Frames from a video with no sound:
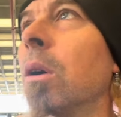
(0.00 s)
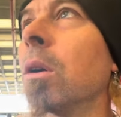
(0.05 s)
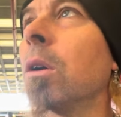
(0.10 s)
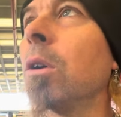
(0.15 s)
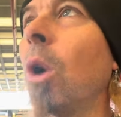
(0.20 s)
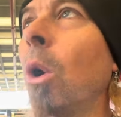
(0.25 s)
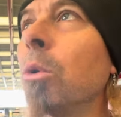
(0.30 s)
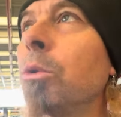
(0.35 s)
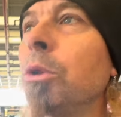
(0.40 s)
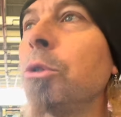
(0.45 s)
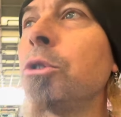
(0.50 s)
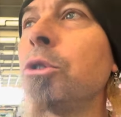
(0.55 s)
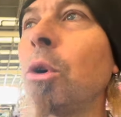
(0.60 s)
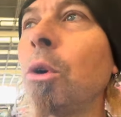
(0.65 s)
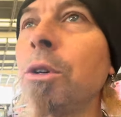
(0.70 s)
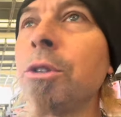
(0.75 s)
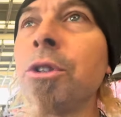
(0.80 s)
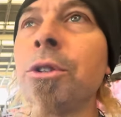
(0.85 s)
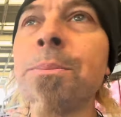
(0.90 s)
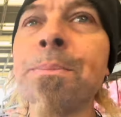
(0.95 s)
go-to
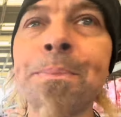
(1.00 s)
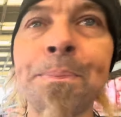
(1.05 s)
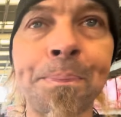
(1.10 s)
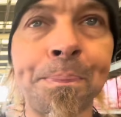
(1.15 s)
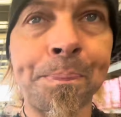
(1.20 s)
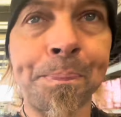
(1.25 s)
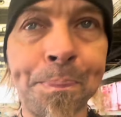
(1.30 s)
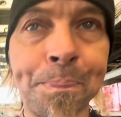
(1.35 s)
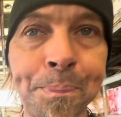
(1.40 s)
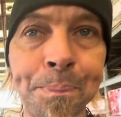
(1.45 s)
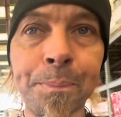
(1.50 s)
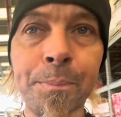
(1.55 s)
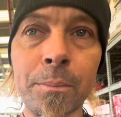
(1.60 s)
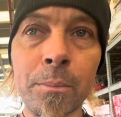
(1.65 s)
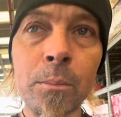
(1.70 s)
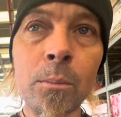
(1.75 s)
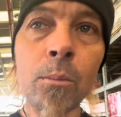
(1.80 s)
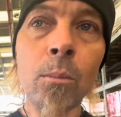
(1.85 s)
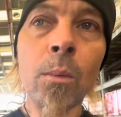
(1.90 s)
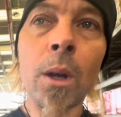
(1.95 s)
stores.
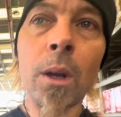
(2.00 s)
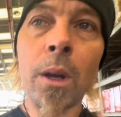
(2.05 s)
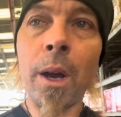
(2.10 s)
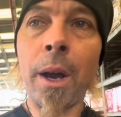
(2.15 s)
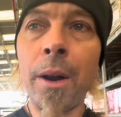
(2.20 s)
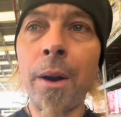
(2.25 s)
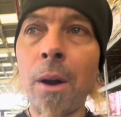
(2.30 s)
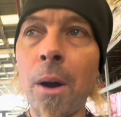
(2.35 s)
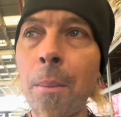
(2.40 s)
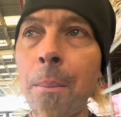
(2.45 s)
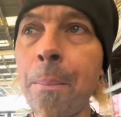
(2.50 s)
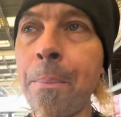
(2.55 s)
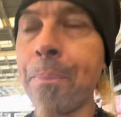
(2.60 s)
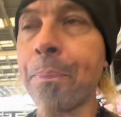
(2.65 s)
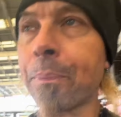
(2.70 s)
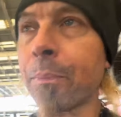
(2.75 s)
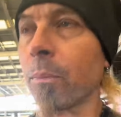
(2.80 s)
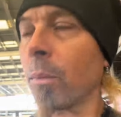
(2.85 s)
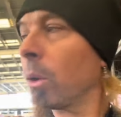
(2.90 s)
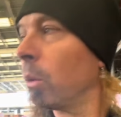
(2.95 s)
And um,
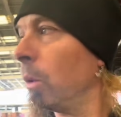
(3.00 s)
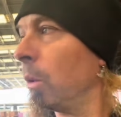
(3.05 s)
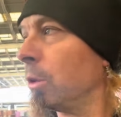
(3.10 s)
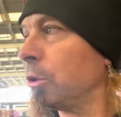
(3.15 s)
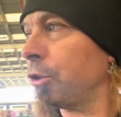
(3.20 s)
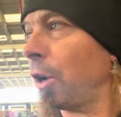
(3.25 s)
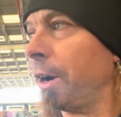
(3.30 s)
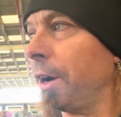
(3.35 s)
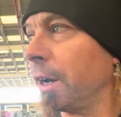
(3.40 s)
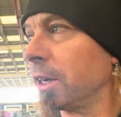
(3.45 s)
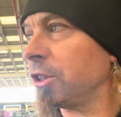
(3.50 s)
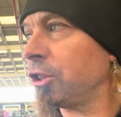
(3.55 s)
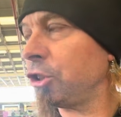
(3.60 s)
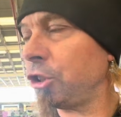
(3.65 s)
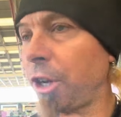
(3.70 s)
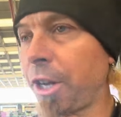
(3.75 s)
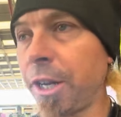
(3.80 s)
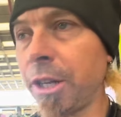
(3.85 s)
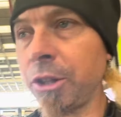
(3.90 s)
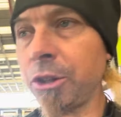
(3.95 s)
we were trying to
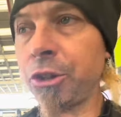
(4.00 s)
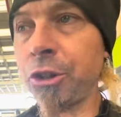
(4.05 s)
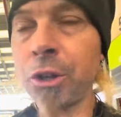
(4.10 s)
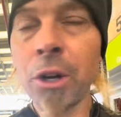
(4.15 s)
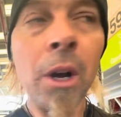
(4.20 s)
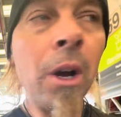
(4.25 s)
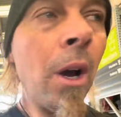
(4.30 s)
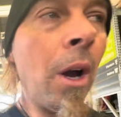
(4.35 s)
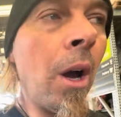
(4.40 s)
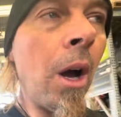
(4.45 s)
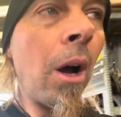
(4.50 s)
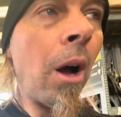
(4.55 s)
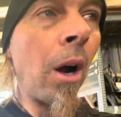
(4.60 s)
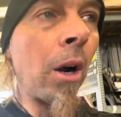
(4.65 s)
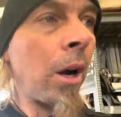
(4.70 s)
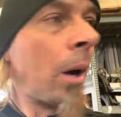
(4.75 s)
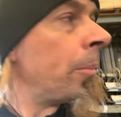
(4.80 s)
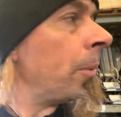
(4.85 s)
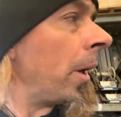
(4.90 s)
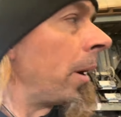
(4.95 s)
exchange a
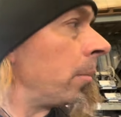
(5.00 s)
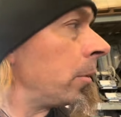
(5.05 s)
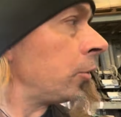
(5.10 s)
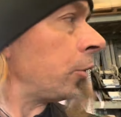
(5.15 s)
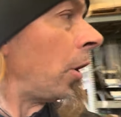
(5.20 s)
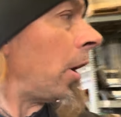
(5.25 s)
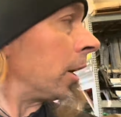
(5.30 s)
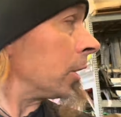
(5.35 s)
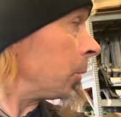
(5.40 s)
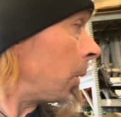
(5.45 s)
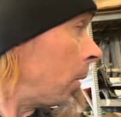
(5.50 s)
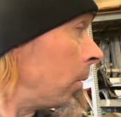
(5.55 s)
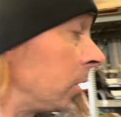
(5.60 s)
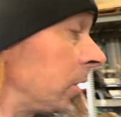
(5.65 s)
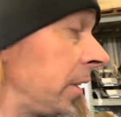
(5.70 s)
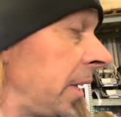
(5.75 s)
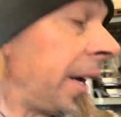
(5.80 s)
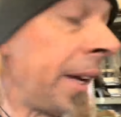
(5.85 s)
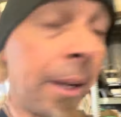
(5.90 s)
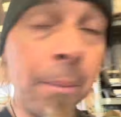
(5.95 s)
couple animatronics. We
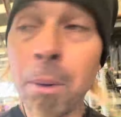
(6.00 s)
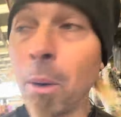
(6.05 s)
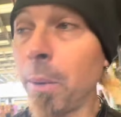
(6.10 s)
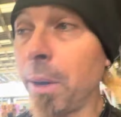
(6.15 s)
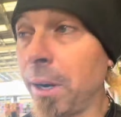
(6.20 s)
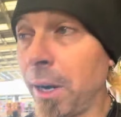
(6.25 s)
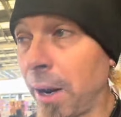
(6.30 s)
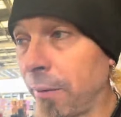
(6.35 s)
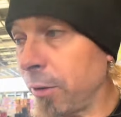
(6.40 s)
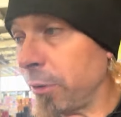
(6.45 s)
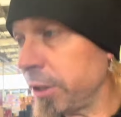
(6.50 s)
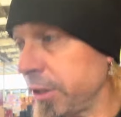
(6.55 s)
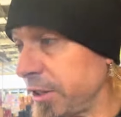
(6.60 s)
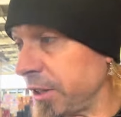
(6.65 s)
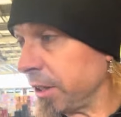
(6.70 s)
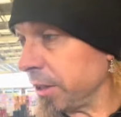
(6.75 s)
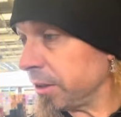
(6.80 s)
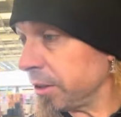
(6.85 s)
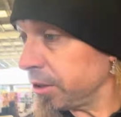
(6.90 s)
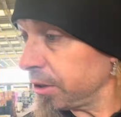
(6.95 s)
almost did, but we didn't have the
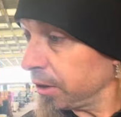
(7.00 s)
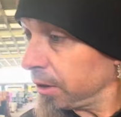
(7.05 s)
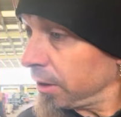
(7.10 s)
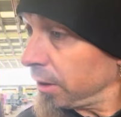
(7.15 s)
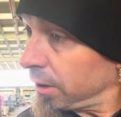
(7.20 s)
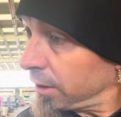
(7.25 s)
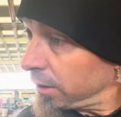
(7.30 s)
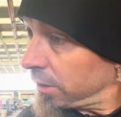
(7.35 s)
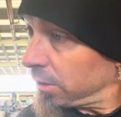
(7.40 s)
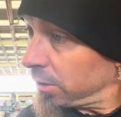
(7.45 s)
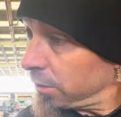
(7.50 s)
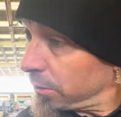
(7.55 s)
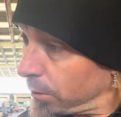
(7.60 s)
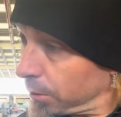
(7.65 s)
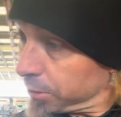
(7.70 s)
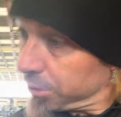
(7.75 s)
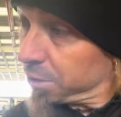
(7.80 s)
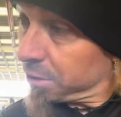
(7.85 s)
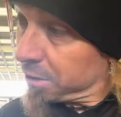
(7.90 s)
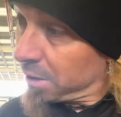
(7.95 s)
receipts,
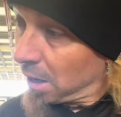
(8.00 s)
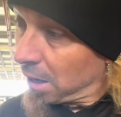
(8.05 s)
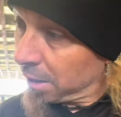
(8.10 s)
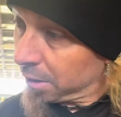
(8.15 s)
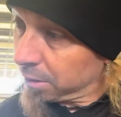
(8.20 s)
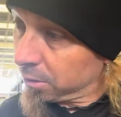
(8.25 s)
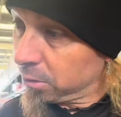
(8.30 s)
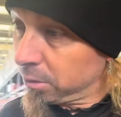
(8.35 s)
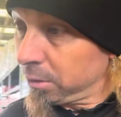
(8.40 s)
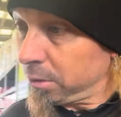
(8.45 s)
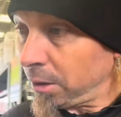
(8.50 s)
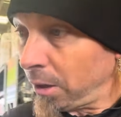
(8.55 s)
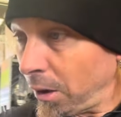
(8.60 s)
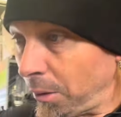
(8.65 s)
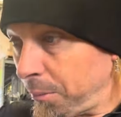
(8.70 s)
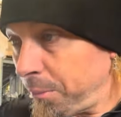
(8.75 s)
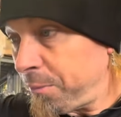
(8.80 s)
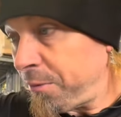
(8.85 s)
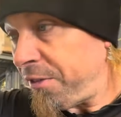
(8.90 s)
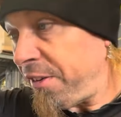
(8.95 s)
which was not, you know,
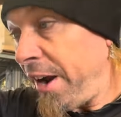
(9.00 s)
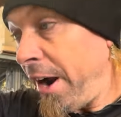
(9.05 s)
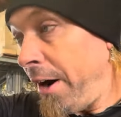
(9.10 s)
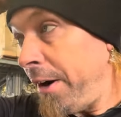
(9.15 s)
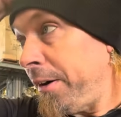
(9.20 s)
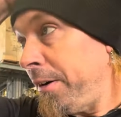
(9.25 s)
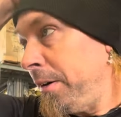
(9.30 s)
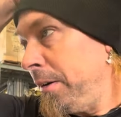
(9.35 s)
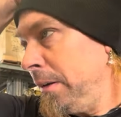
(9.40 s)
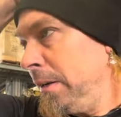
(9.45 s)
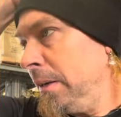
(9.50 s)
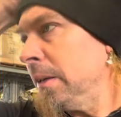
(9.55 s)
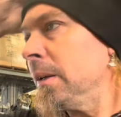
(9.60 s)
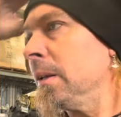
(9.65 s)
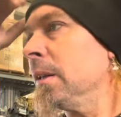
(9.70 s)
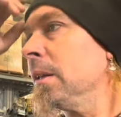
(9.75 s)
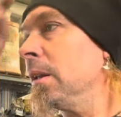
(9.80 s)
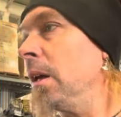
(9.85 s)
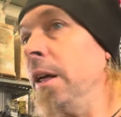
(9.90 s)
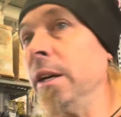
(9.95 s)
fair.
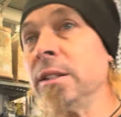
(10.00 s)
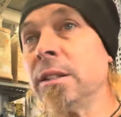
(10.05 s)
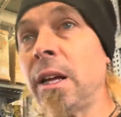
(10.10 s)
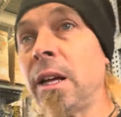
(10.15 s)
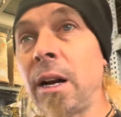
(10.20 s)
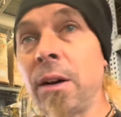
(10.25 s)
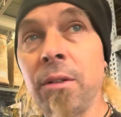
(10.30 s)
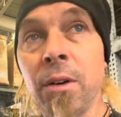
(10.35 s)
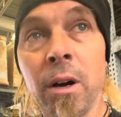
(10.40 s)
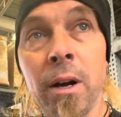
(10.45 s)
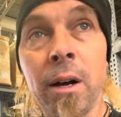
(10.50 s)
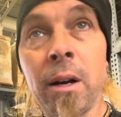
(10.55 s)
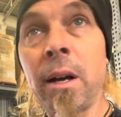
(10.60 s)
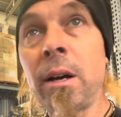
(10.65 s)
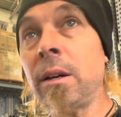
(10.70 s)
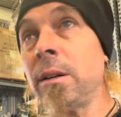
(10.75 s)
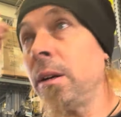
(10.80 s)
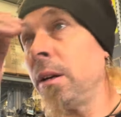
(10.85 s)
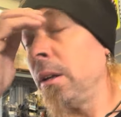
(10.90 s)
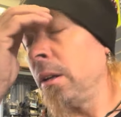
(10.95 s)
There's a lot of uh,
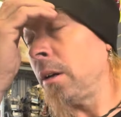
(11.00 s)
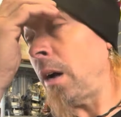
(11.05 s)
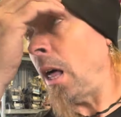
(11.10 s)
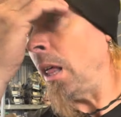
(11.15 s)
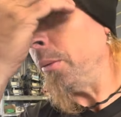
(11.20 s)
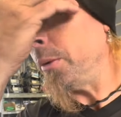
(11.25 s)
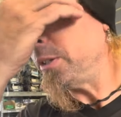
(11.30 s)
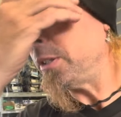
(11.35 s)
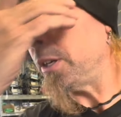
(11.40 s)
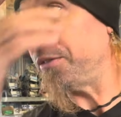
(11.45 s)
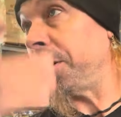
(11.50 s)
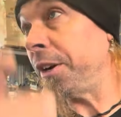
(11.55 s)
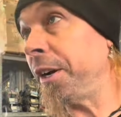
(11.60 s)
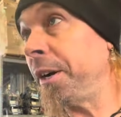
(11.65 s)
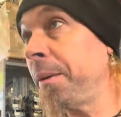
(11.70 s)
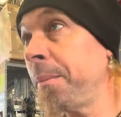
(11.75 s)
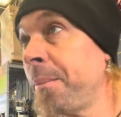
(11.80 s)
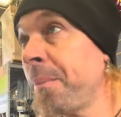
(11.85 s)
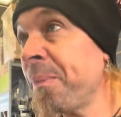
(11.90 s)
Halloween stuff right here.